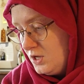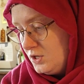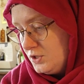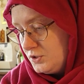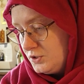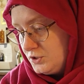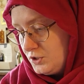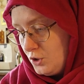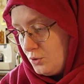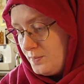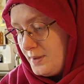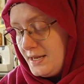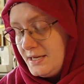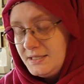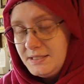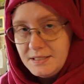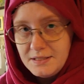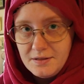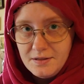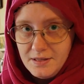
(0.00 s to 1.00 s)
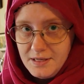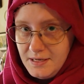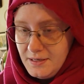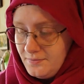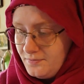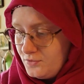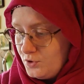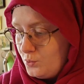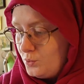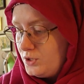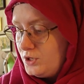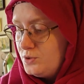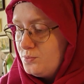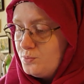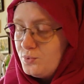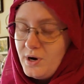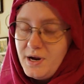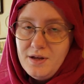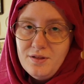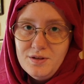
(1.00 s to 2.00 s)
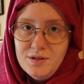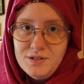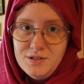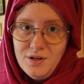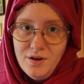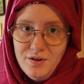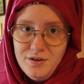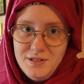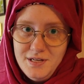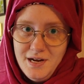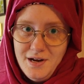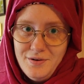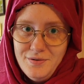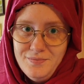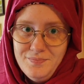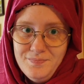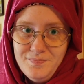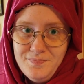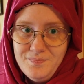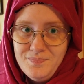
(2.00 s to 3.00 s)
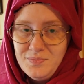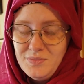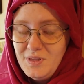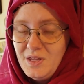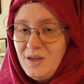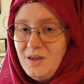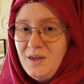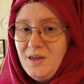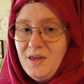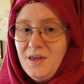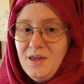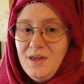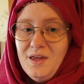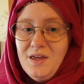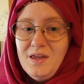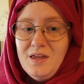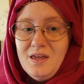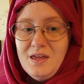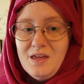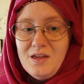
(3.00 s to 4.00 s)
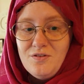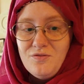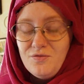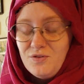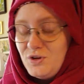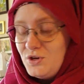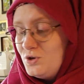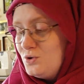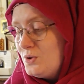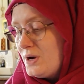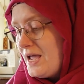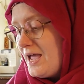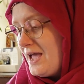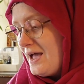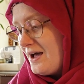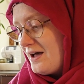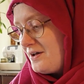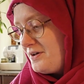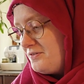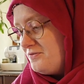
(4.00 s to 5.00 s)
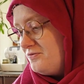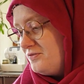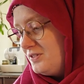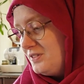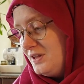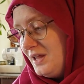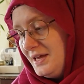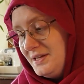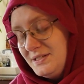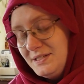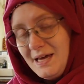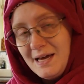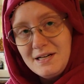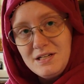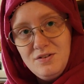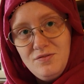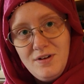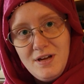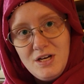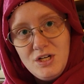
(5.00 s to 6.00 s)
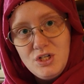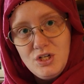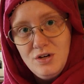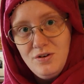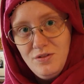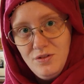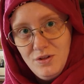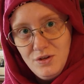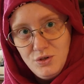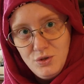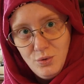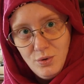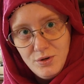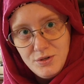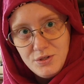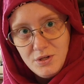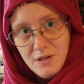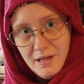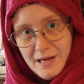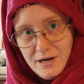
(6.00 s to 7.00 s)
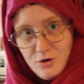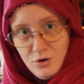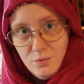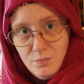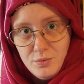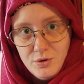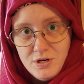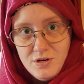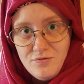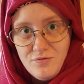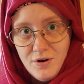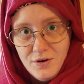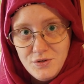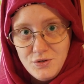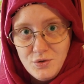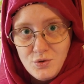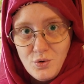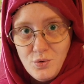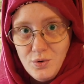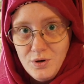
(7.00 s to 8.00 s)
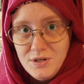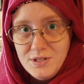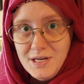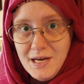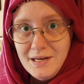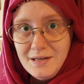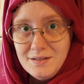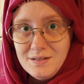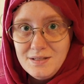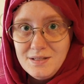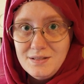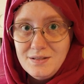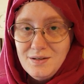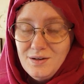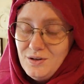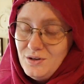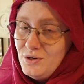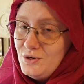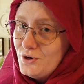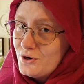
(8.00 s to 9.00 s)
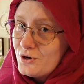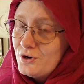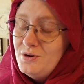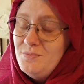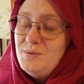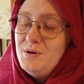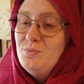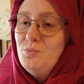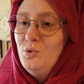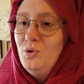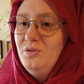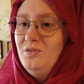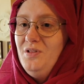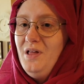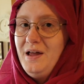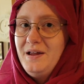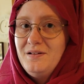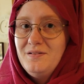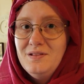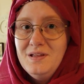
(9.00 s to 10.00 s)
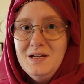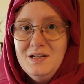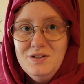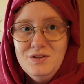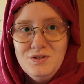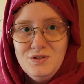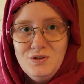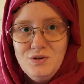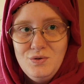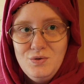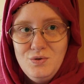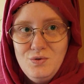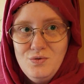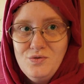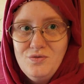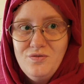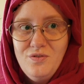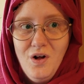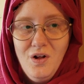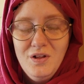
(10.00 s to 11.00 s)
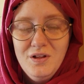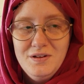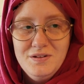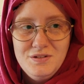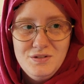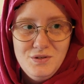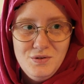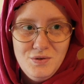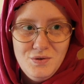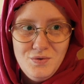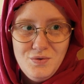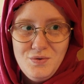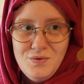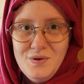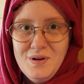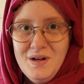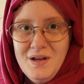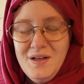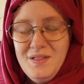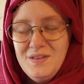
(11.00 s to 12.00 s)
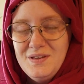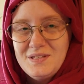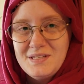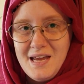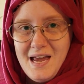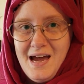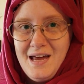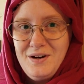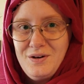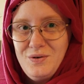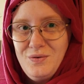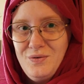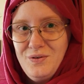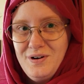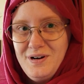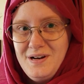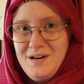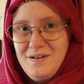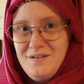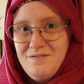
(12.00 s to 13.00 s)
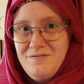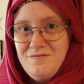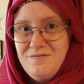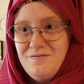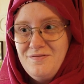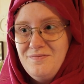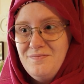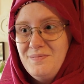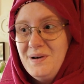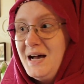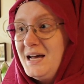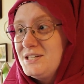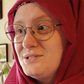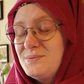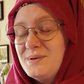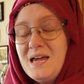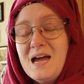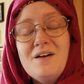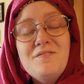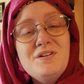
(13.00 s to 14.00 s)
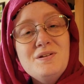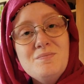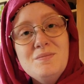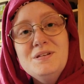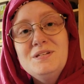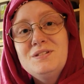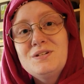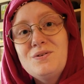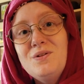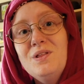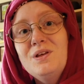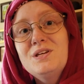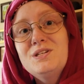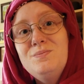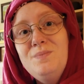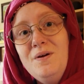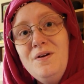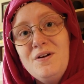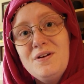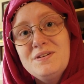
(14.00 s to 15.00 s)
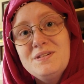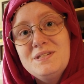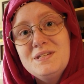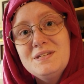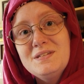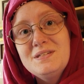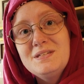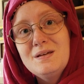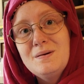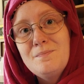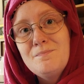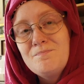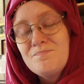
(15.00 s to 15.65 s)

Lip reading: So basically, when you break this all down, if you have less activation in the dorsolateral prefrontal cortex, you're going to be more likely to fall into this category of possibly having mystical experiences.